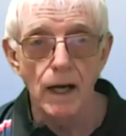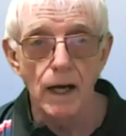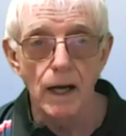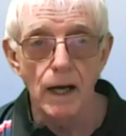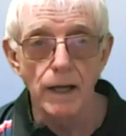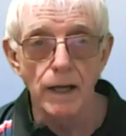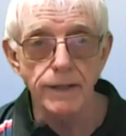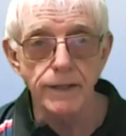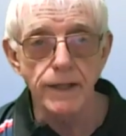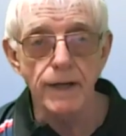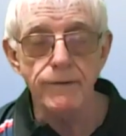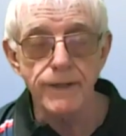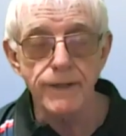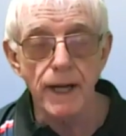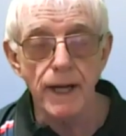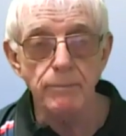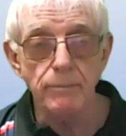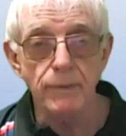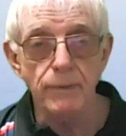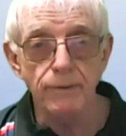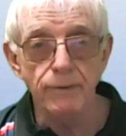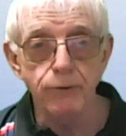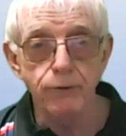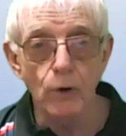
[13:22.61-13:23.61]
As I've
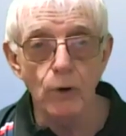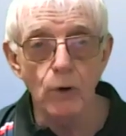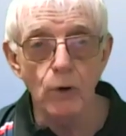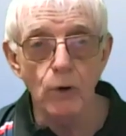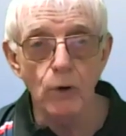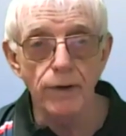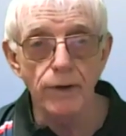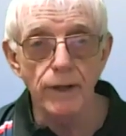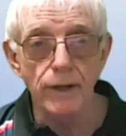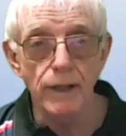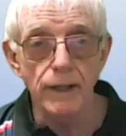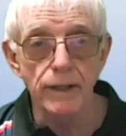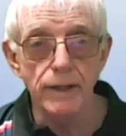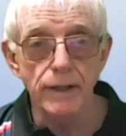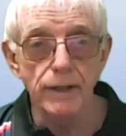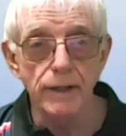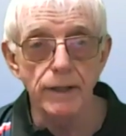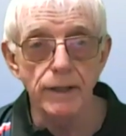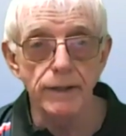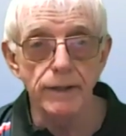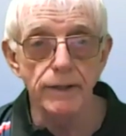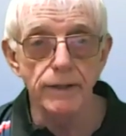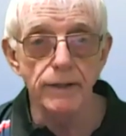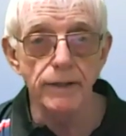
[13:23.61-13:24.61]
said before,
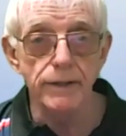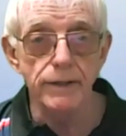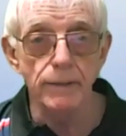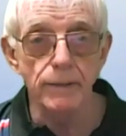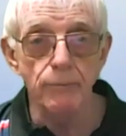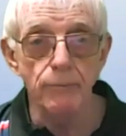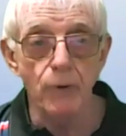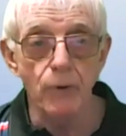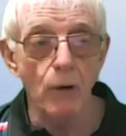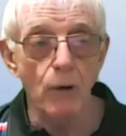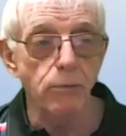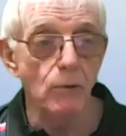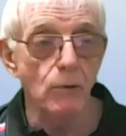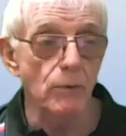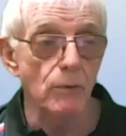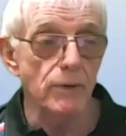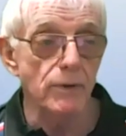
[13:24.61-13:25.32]
there's a problem,